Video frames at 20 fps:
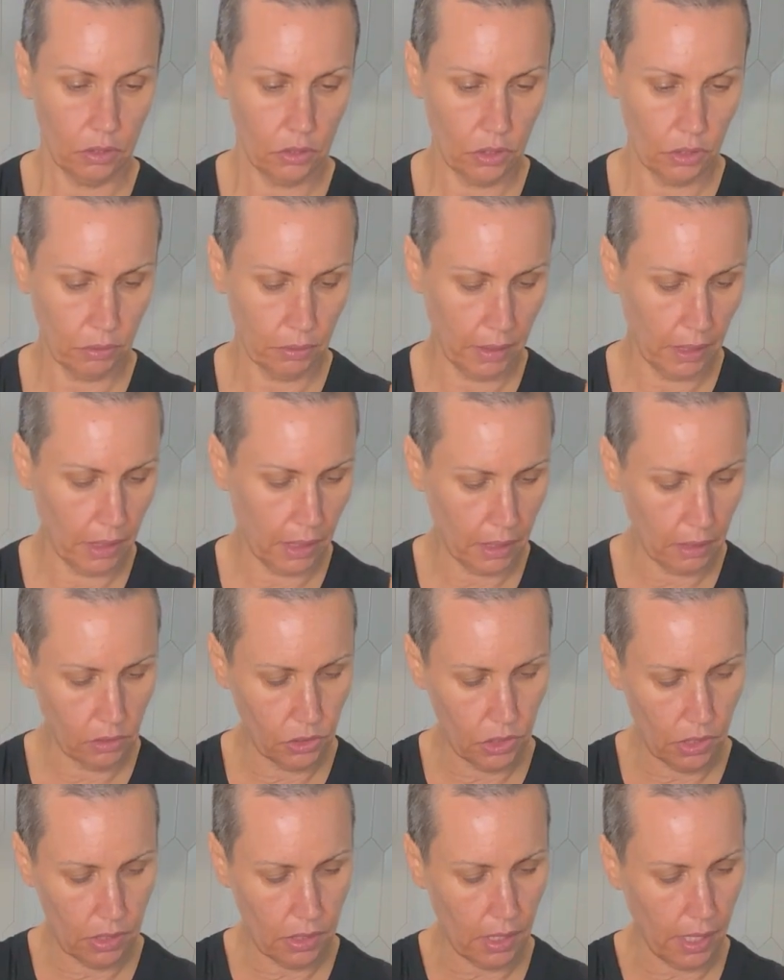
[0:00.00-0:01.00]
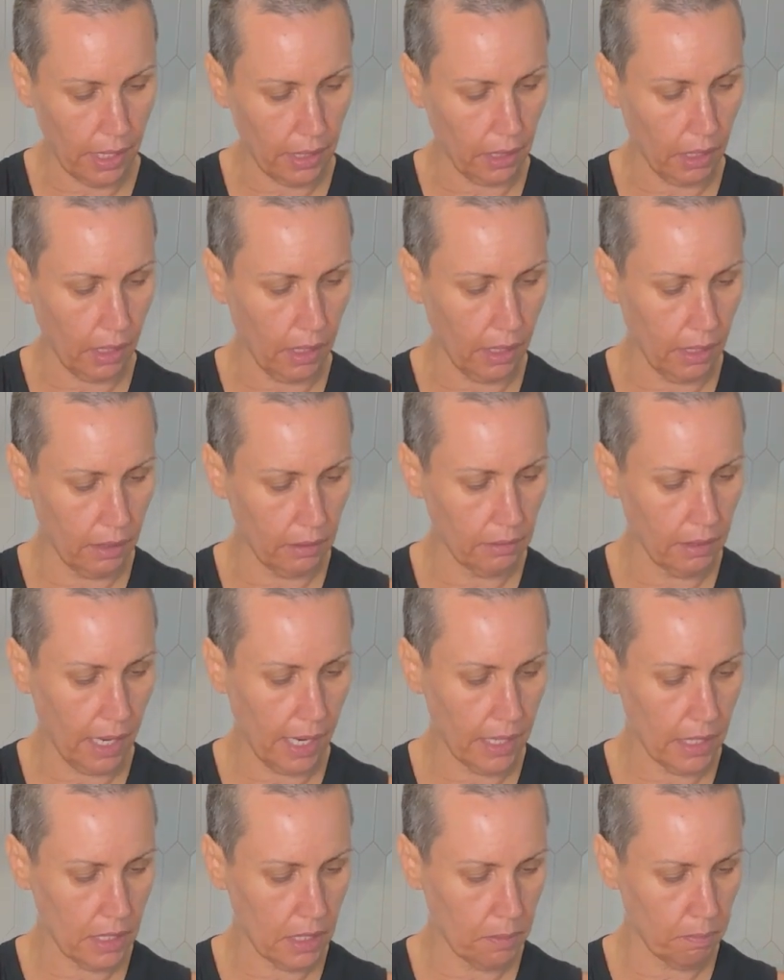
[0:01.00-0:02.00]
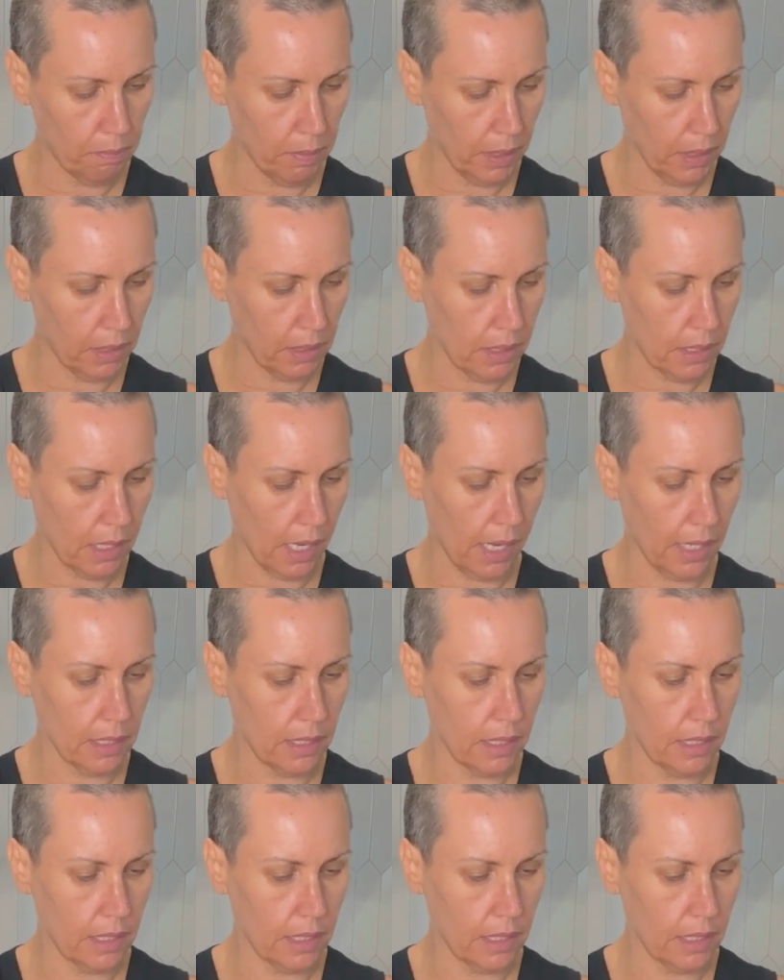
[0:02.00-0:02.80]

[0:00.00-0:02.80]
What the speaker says: doing it just like a nice big size